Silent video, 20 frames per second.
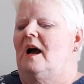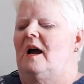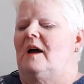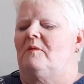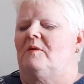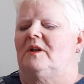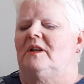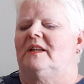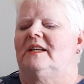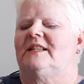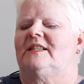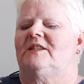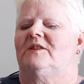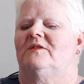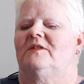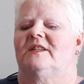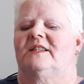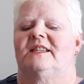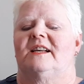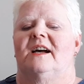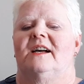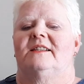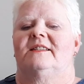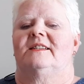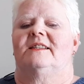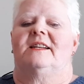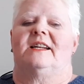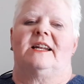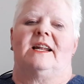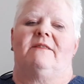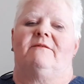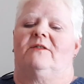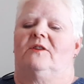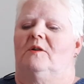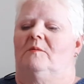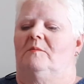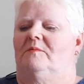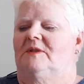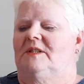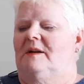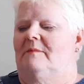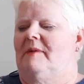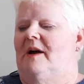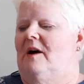will at least do the sides in an envelope somehow.